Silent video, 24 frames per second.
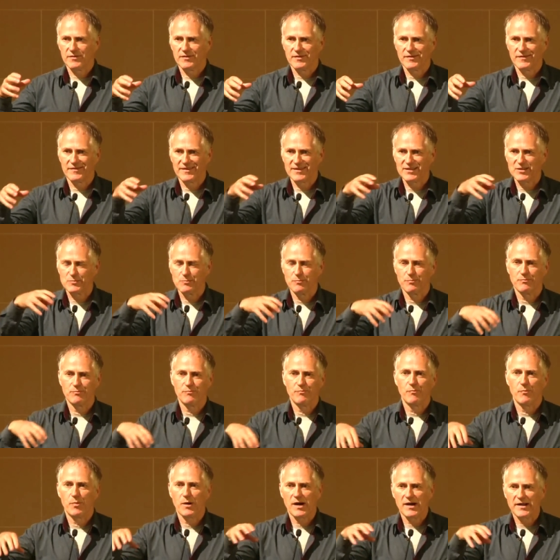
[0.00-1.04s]
this
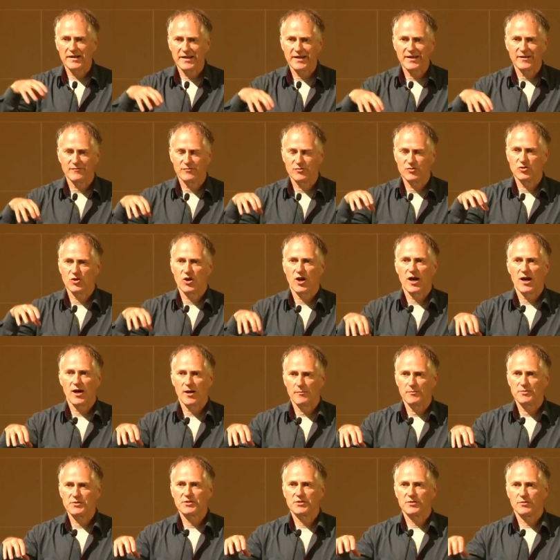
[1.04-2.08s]
body of
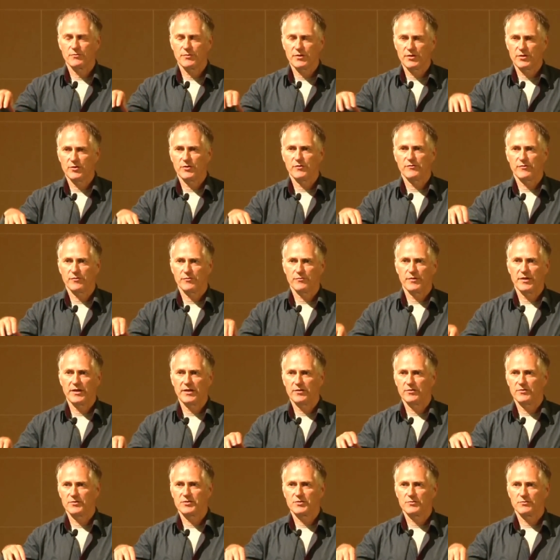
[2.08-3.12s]
jobs that we do for
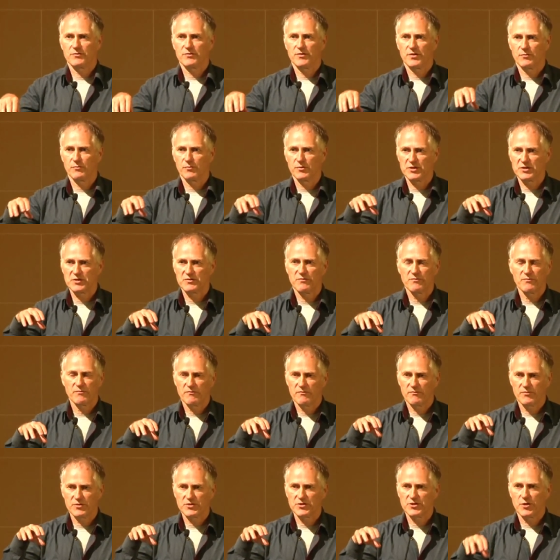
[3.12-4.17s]
readers that was
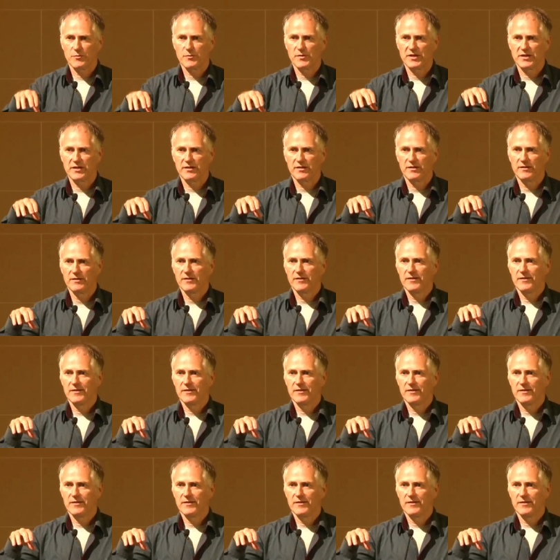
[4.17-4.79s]
for so many